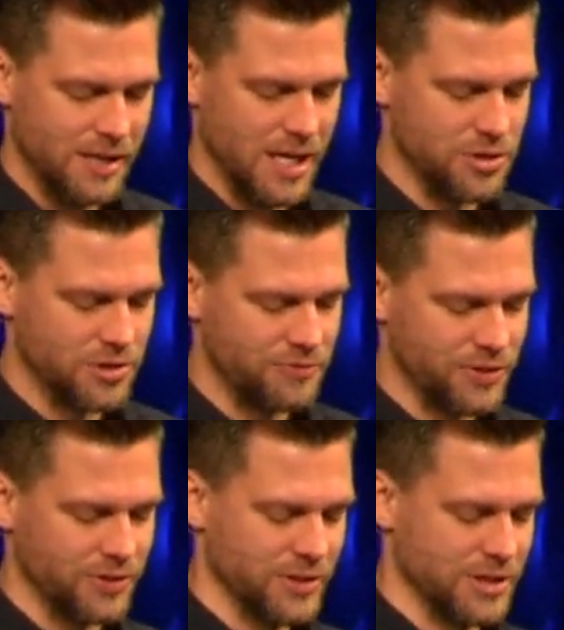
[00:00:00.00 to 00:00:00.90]
And you can
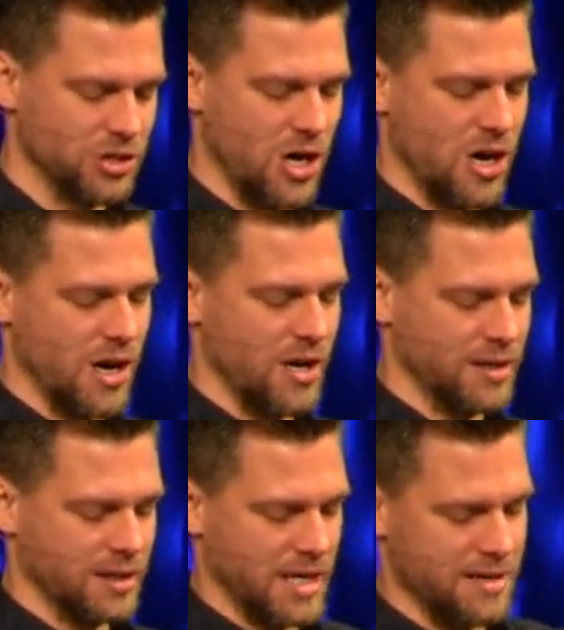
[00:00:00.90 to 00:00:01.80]
fill the jar
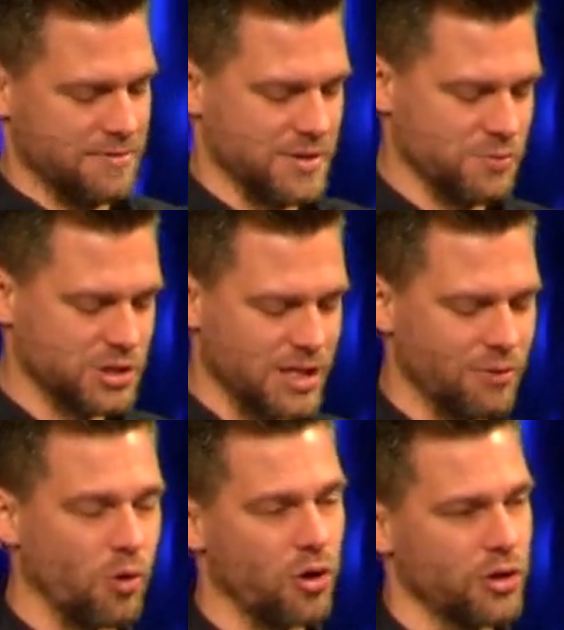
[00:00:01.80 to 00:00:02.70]
kind of in whichever
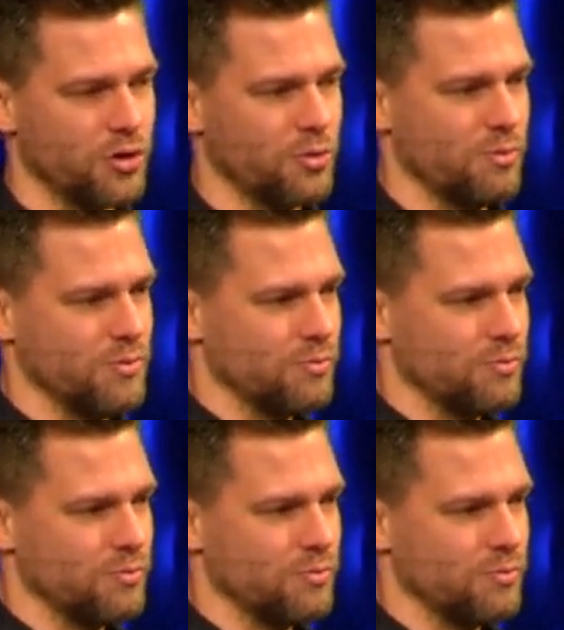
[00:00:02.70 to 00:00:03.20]
order you